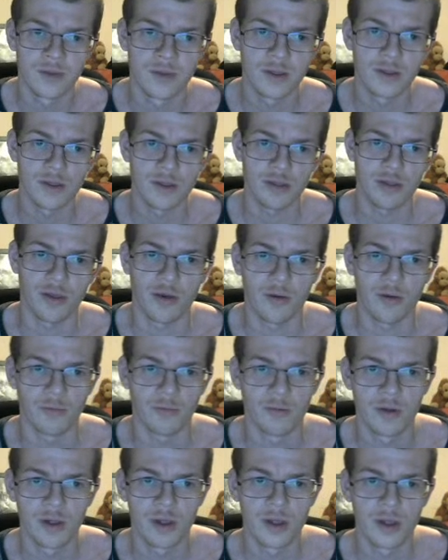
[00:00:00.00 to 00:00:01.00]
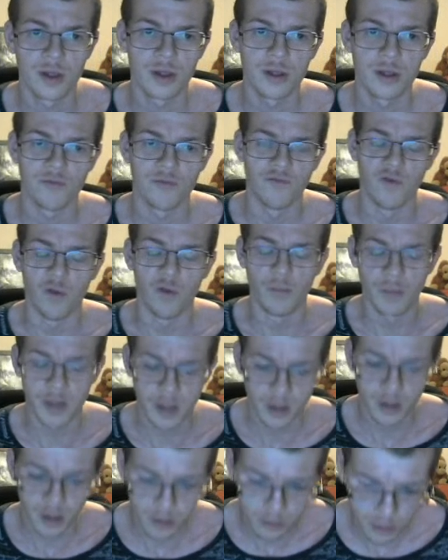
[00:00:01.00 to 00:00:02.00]
So, former
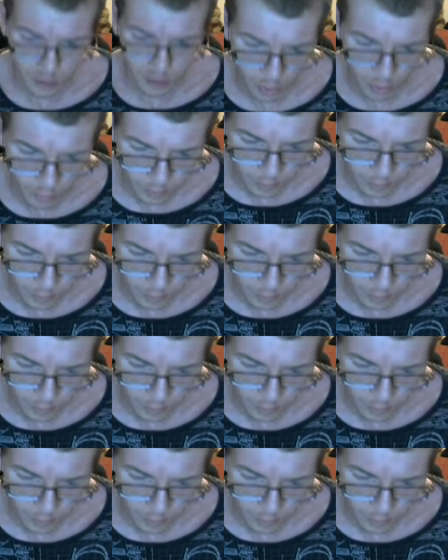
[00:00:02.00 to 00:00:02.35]
United old